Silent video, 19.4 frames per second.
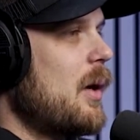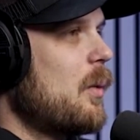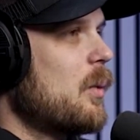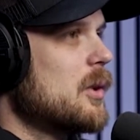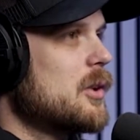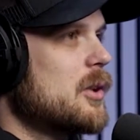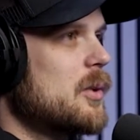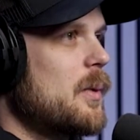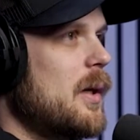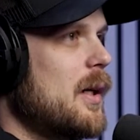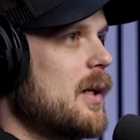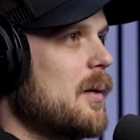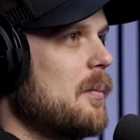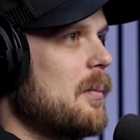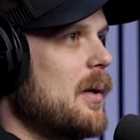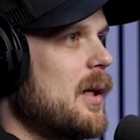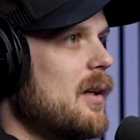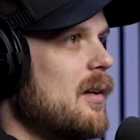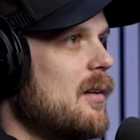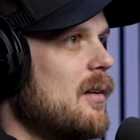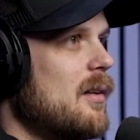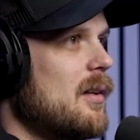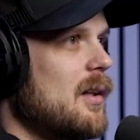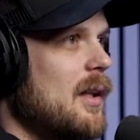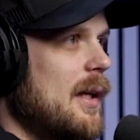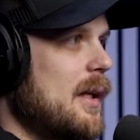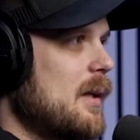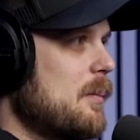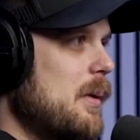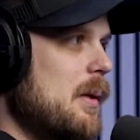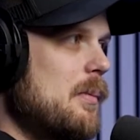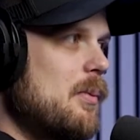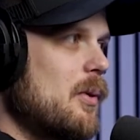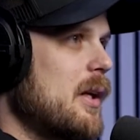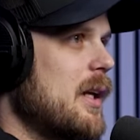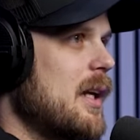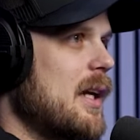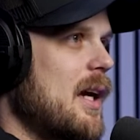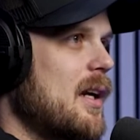were to recommend, like, people
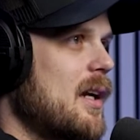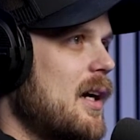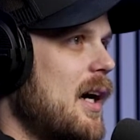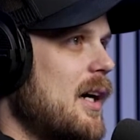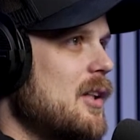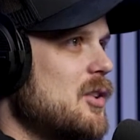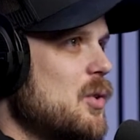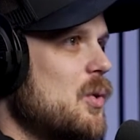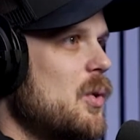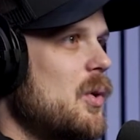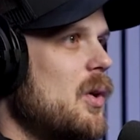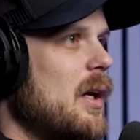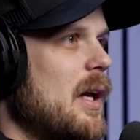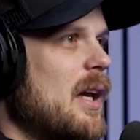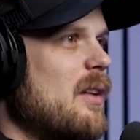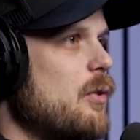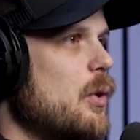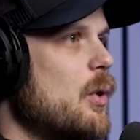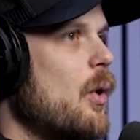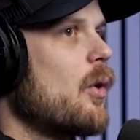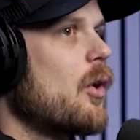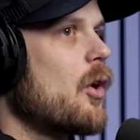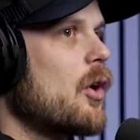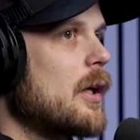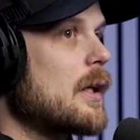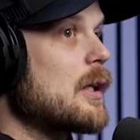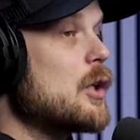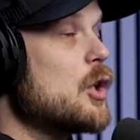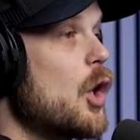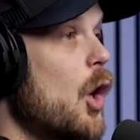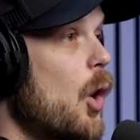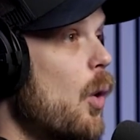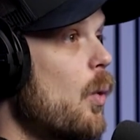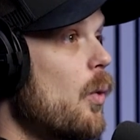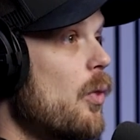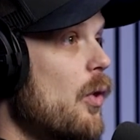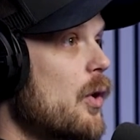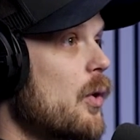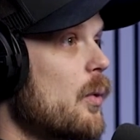getting out of high school, if you don't already
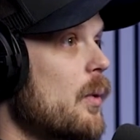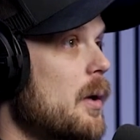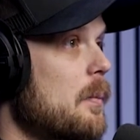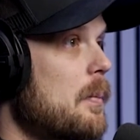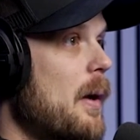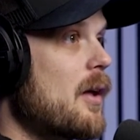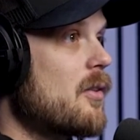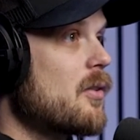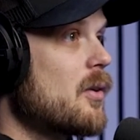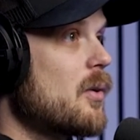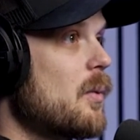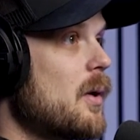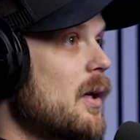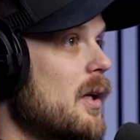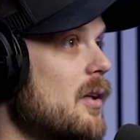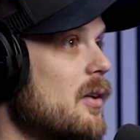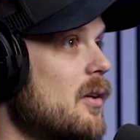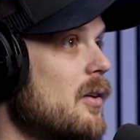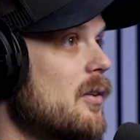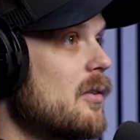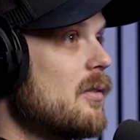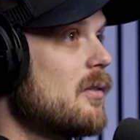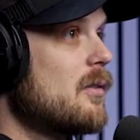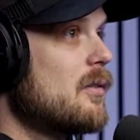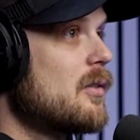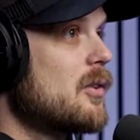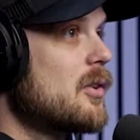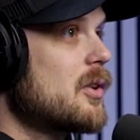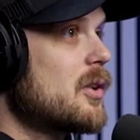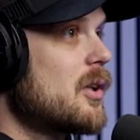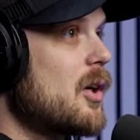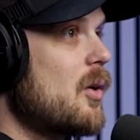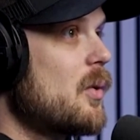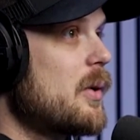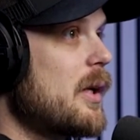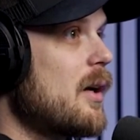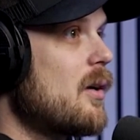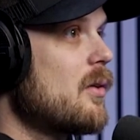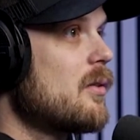know the career path you're wanting to go
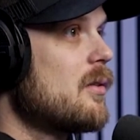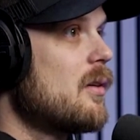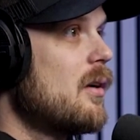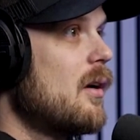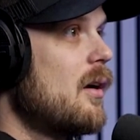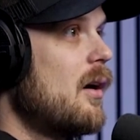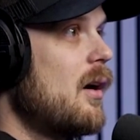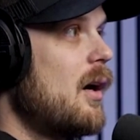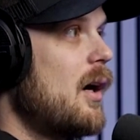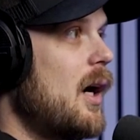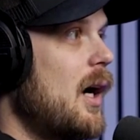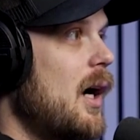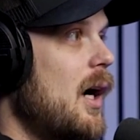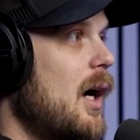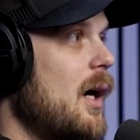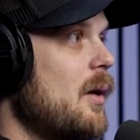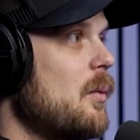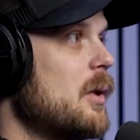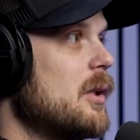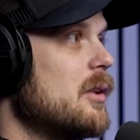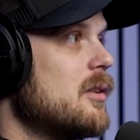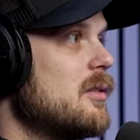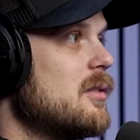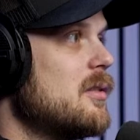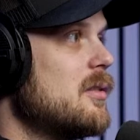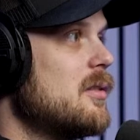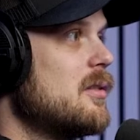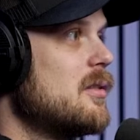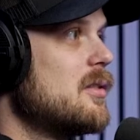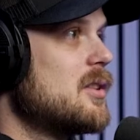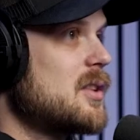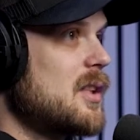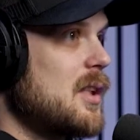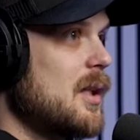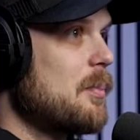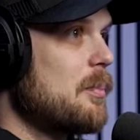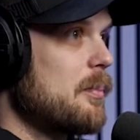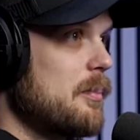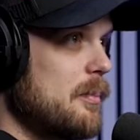down, I would
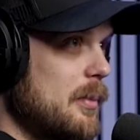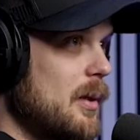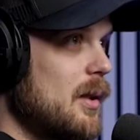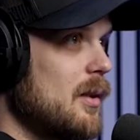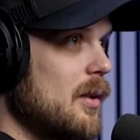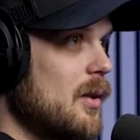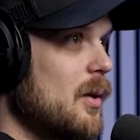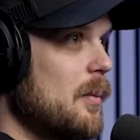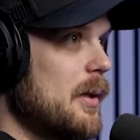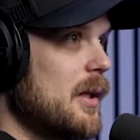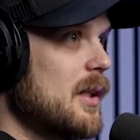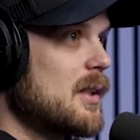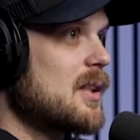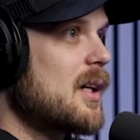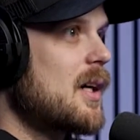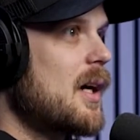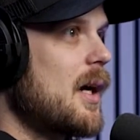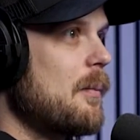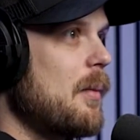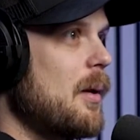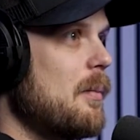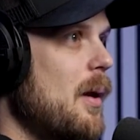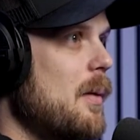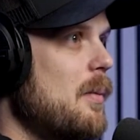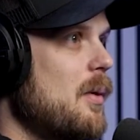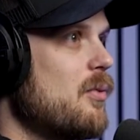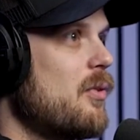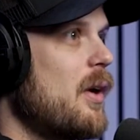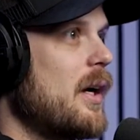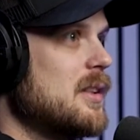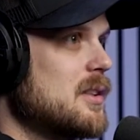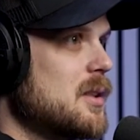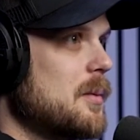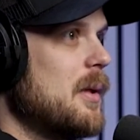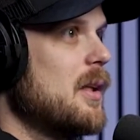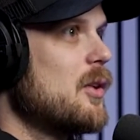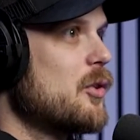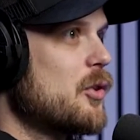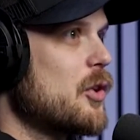skip a little bit of time and maybe find
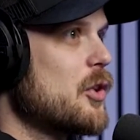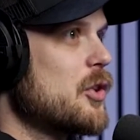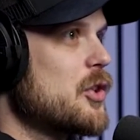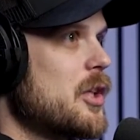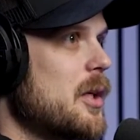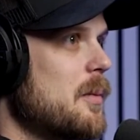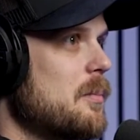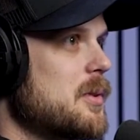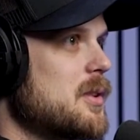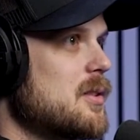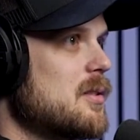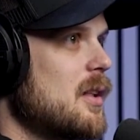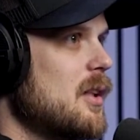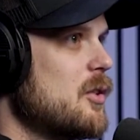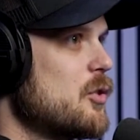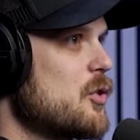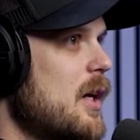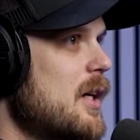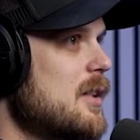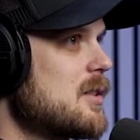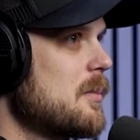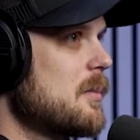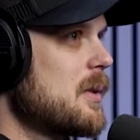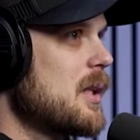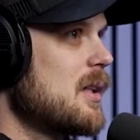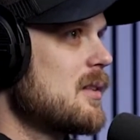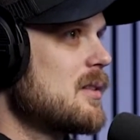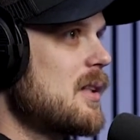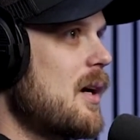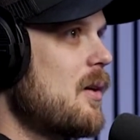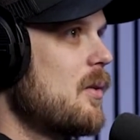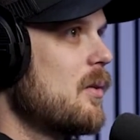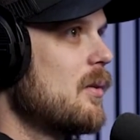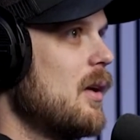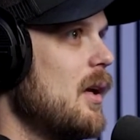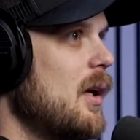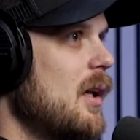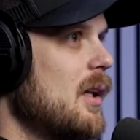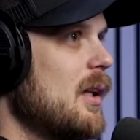some internships and try some things out.